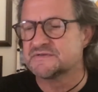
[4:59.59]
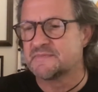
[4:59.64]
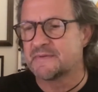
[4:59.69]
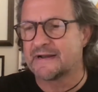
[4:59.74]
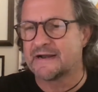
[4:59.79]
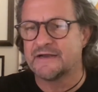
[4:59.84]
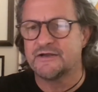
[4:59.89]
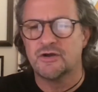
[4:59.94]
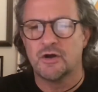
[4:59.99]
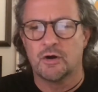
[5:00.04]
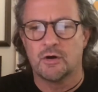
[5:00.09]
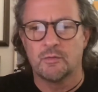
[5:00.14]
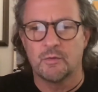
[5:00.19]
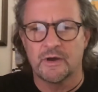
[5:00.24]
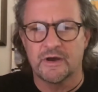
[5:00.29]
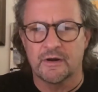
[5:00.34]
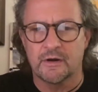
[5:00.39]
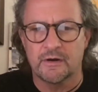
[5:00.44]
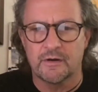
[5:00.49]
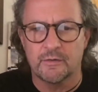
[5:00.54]
but I know
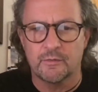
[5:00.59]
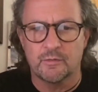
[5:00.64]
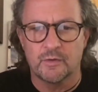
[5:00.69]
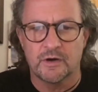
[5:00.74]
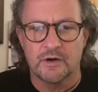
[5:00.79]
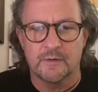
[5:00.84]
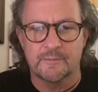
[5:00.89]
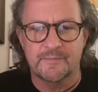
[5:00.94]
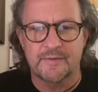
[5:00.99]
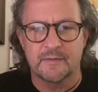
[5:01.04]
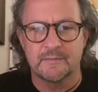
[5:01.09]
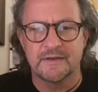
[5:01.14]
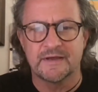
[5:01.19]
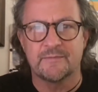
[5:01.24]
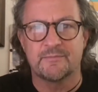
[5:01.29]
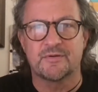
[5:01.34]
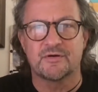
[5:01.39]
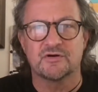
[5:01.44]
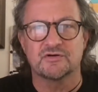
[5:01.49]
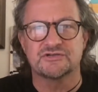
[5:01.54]
we're probably
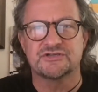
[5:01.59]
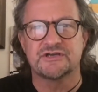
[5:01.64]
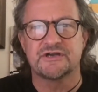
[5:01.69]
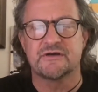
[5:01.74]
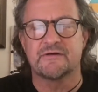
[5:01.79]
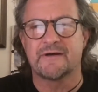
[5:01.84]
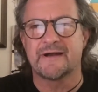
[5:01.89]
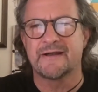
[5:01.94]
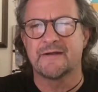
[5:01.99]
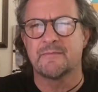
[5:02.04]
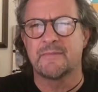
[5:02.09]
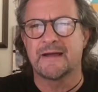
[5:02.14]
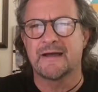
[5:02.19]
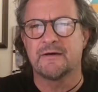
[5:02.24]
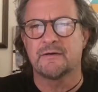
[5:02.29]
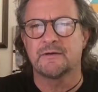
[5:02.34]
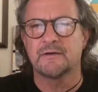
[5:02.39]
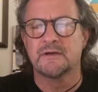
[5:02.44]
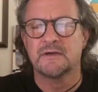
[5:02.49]
approaching around about